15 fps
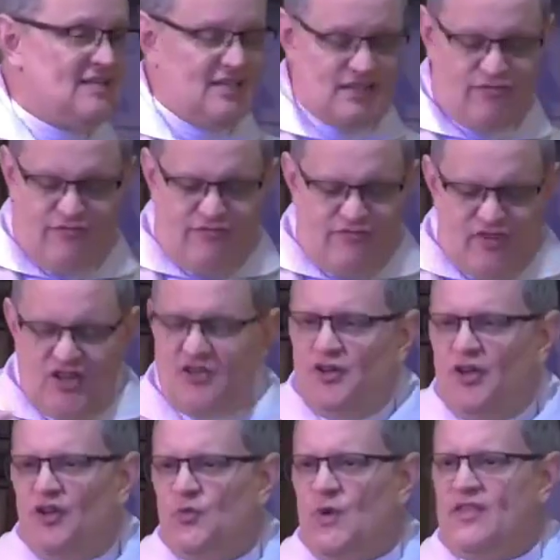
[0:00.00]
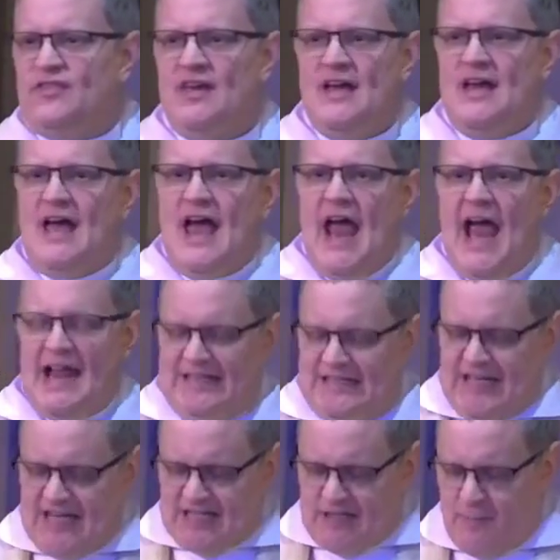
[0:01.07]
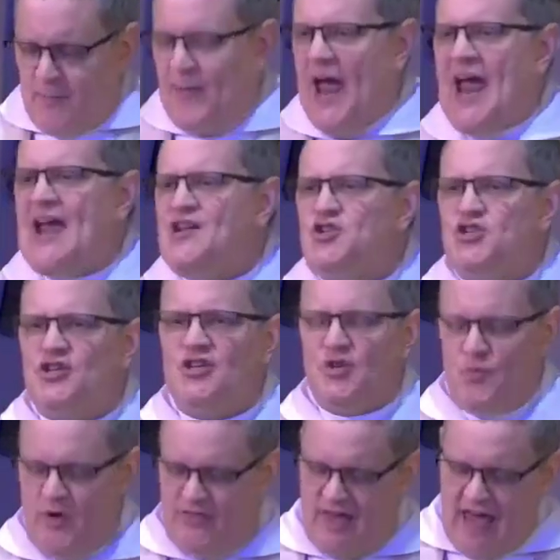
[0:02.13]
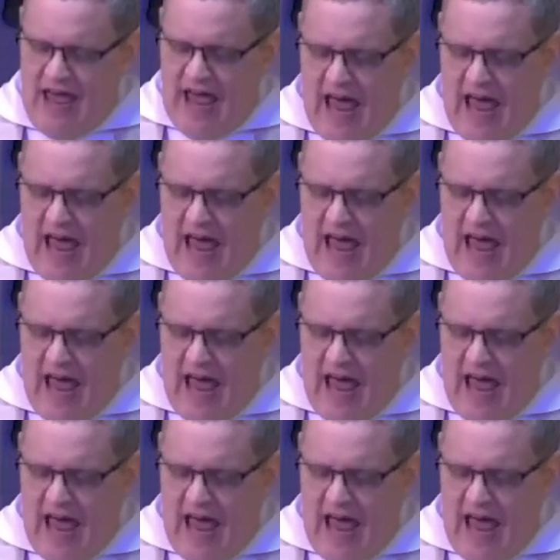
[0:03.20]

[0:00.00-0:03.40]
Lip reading: It's filled with anticipation, with